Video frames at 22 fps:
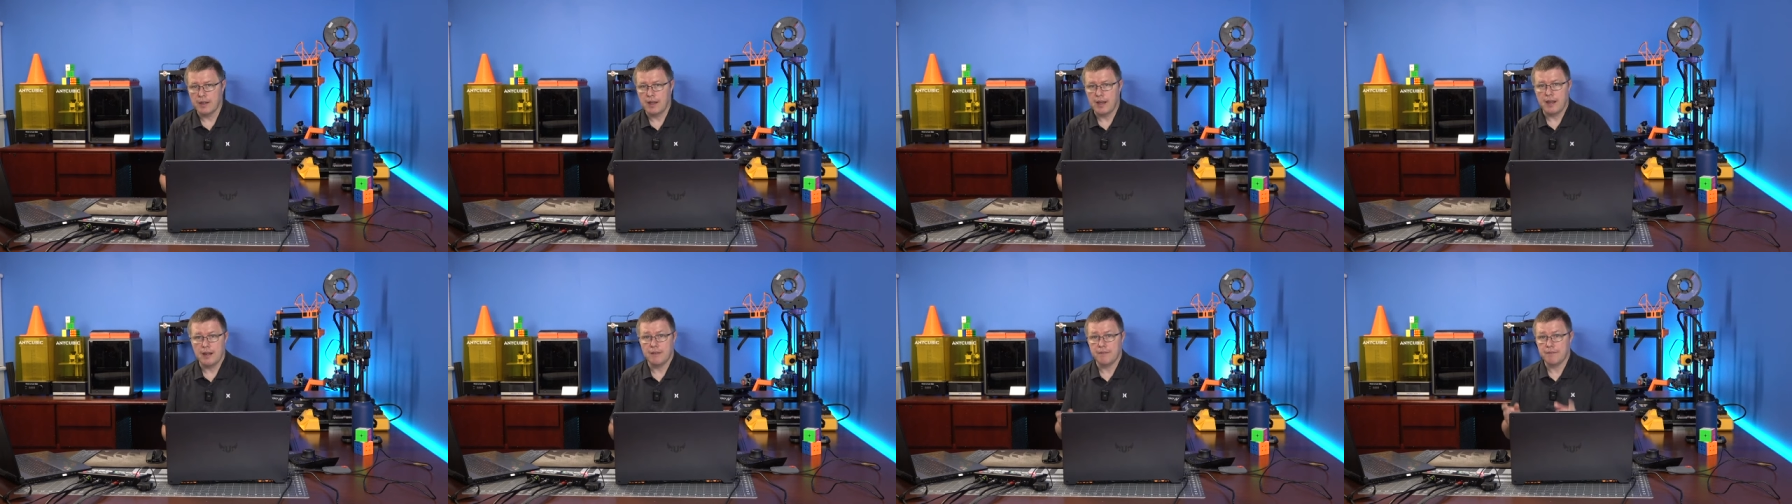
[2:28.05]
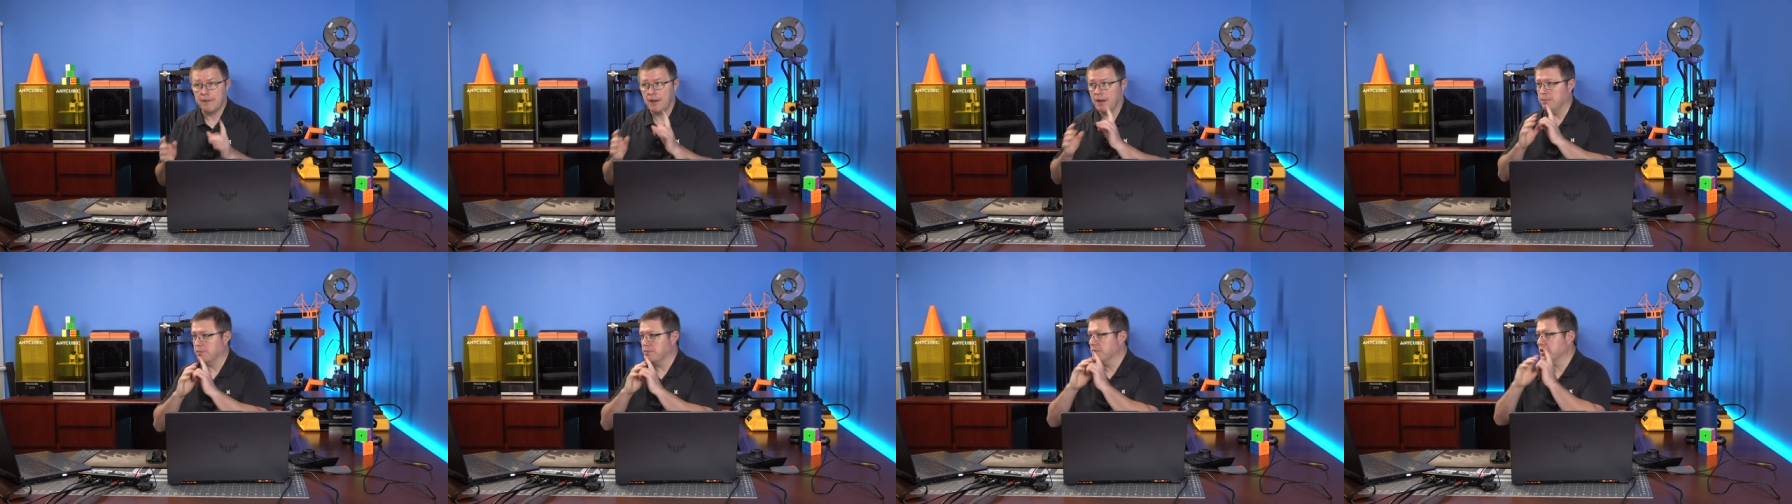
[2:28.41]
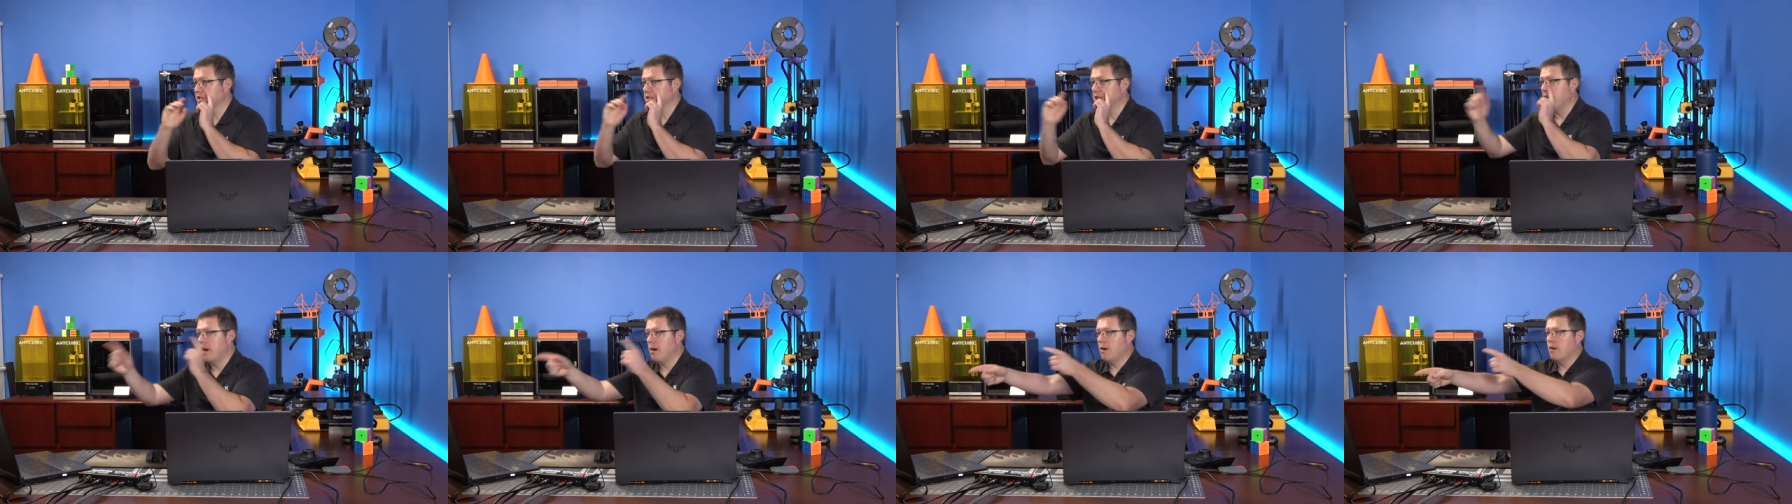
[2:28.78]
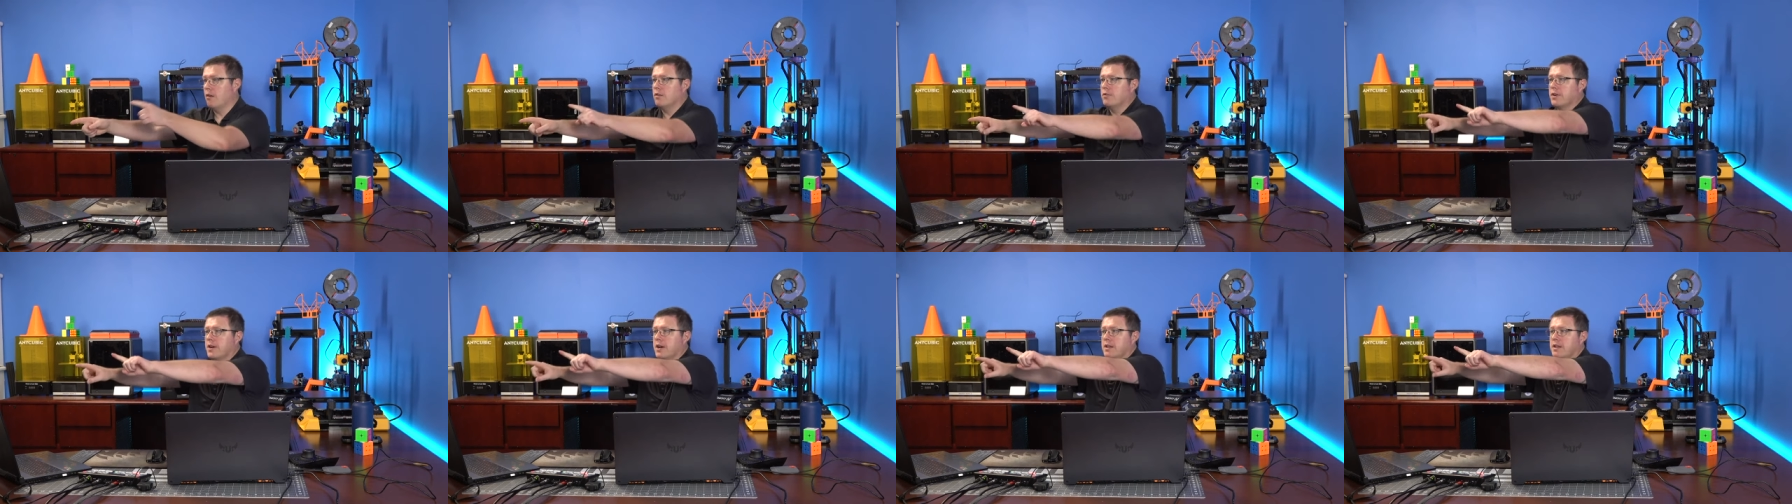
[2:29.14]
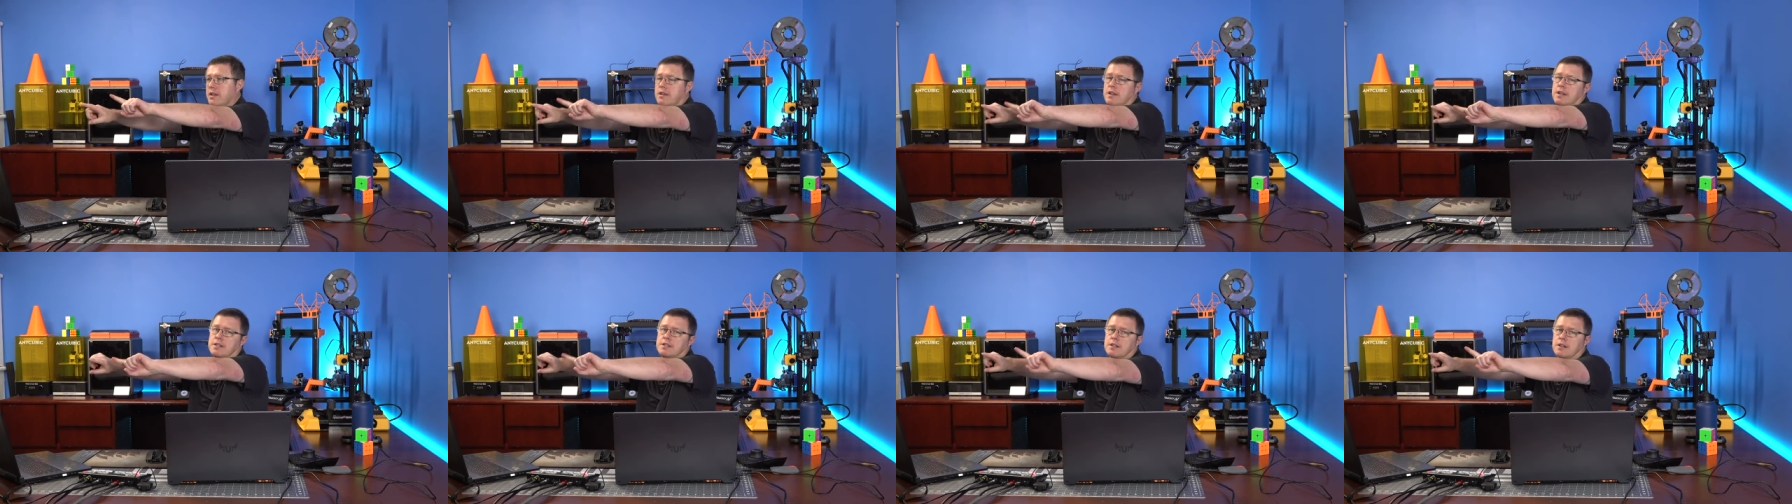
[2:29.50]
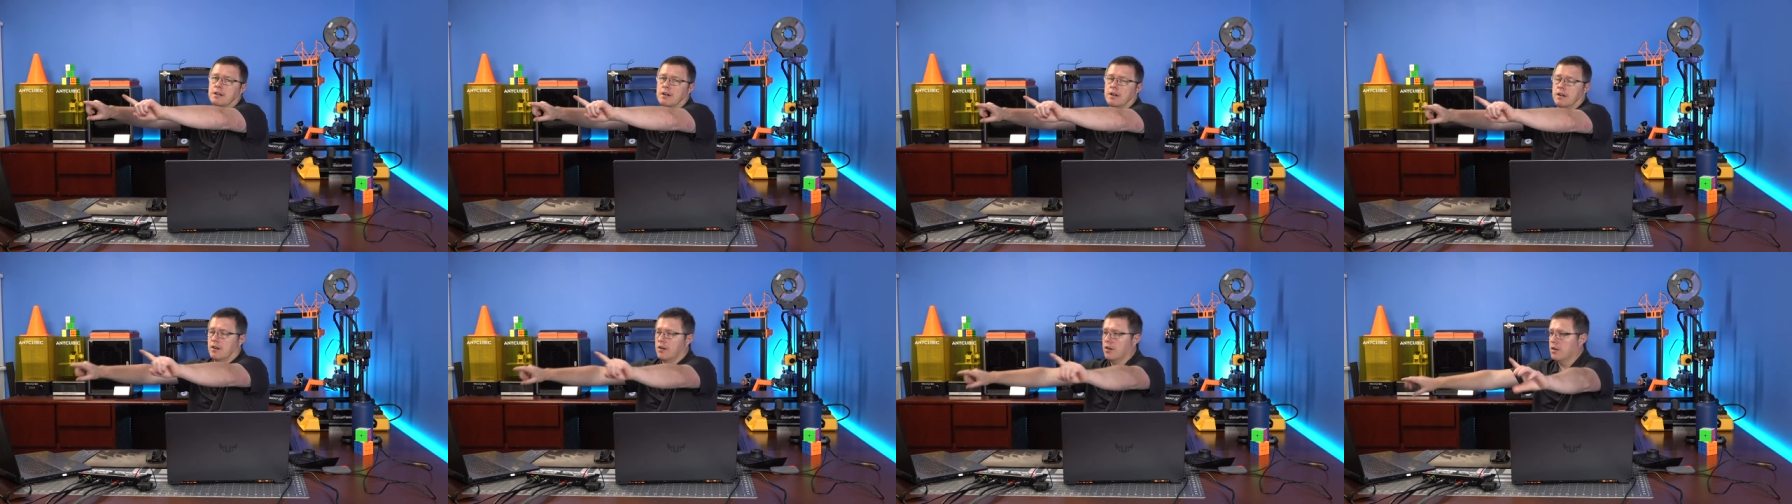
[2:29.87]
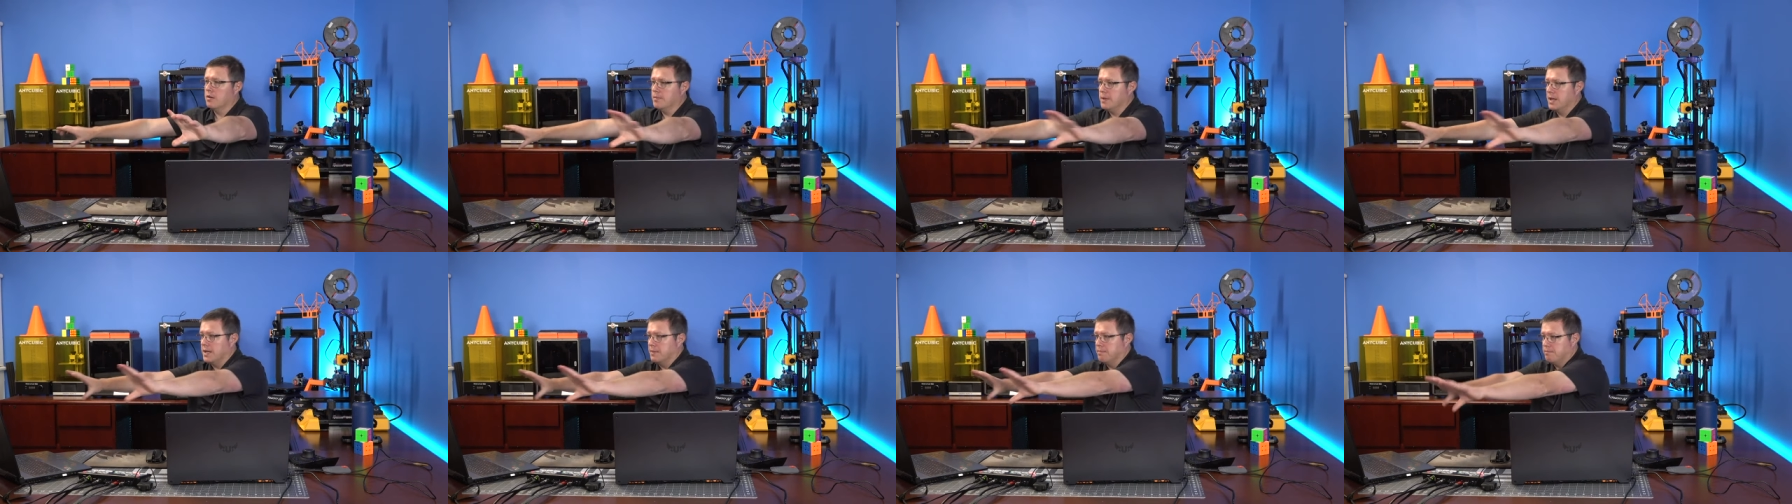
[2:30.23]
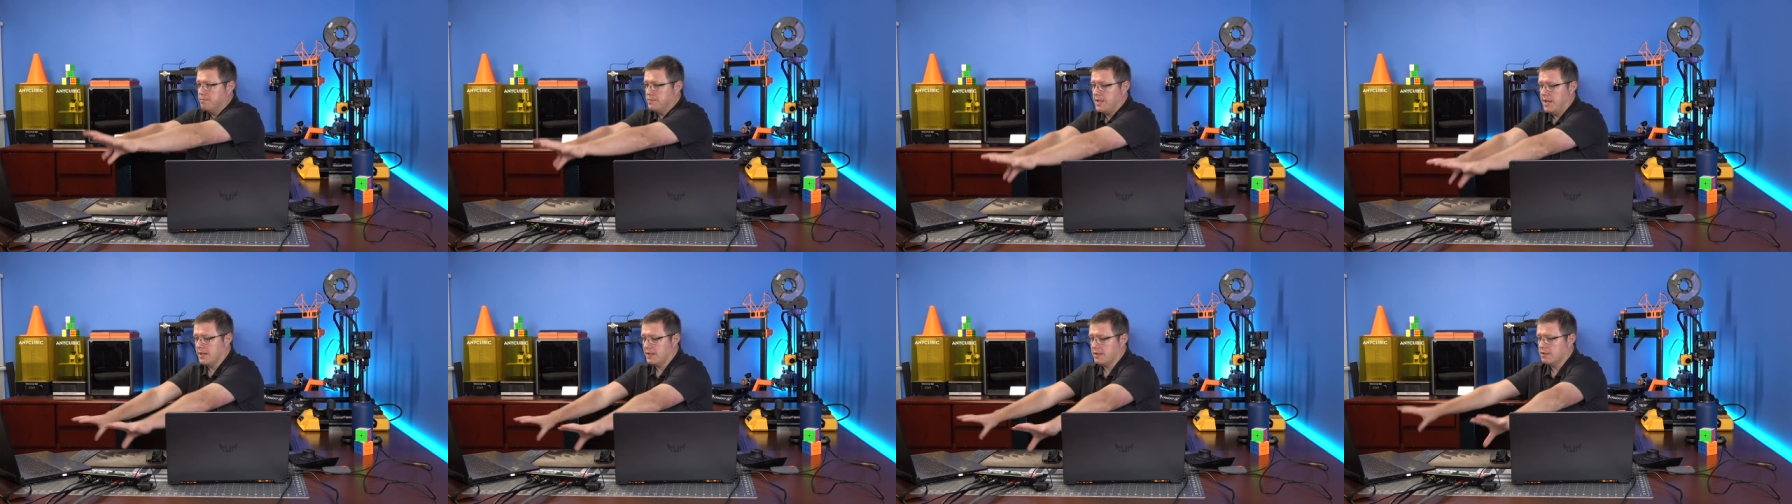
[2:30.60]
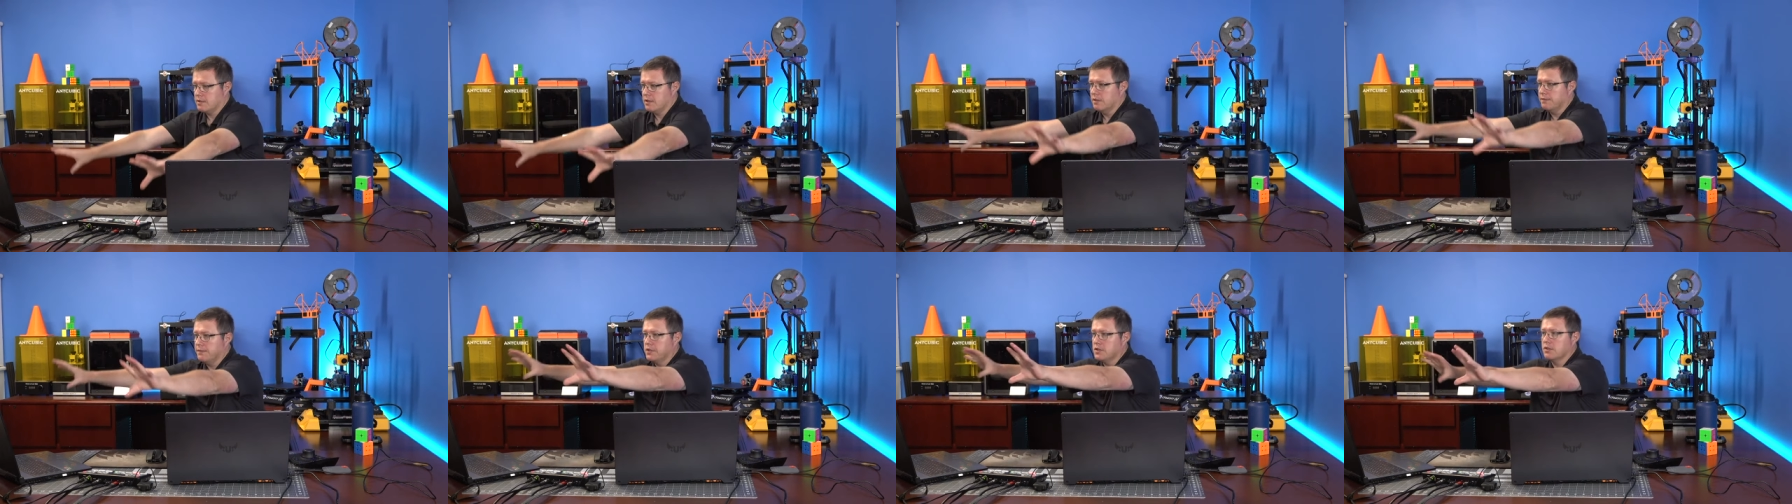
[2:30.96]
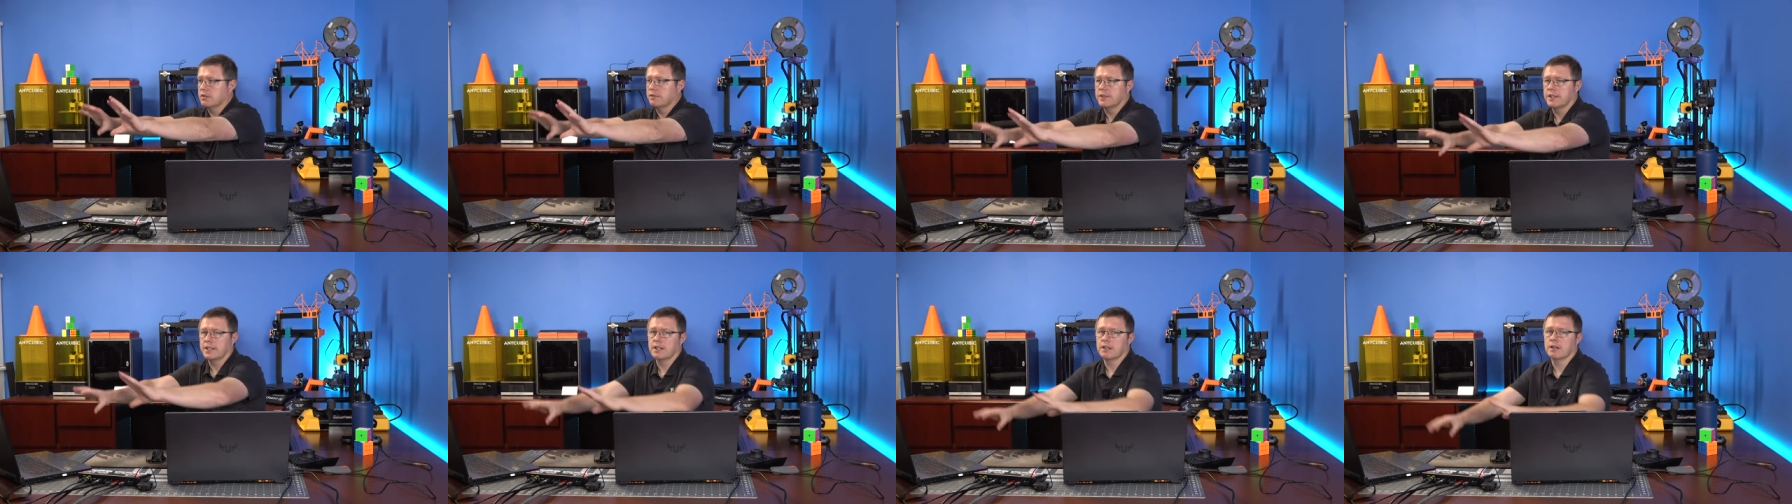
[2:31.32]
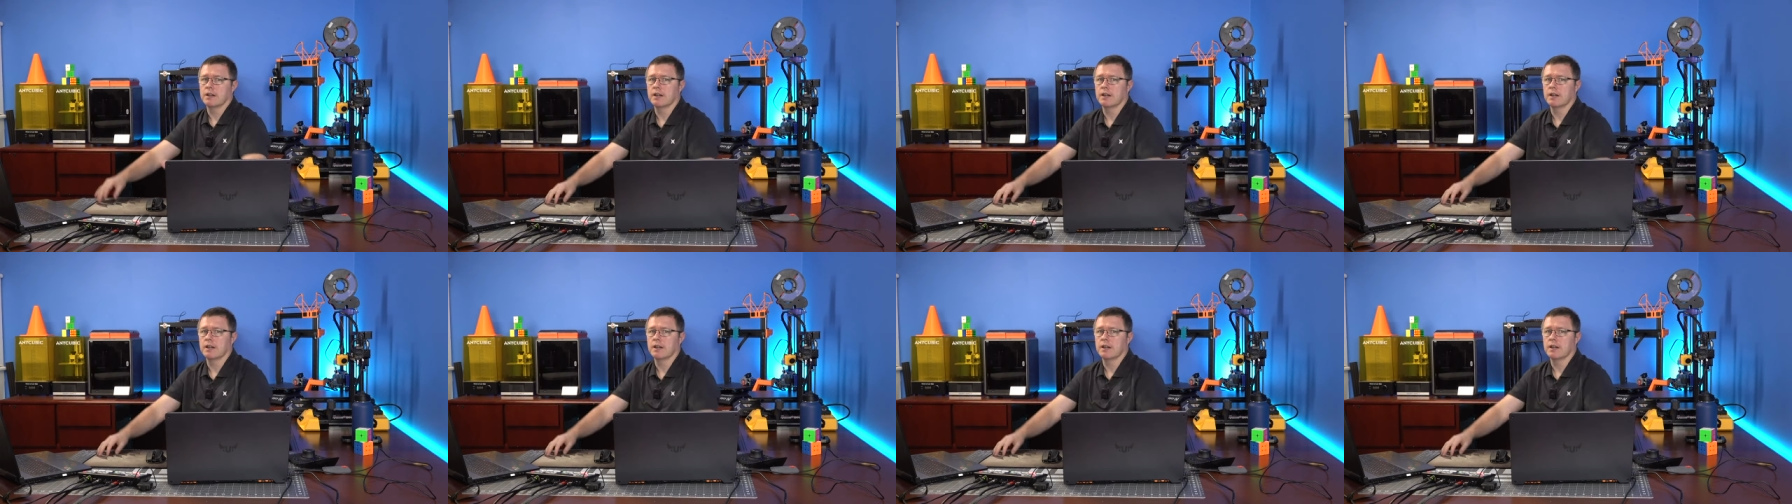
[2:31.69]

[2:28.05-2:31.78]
And if I'm staring over into this area, all my tech stuff is over here.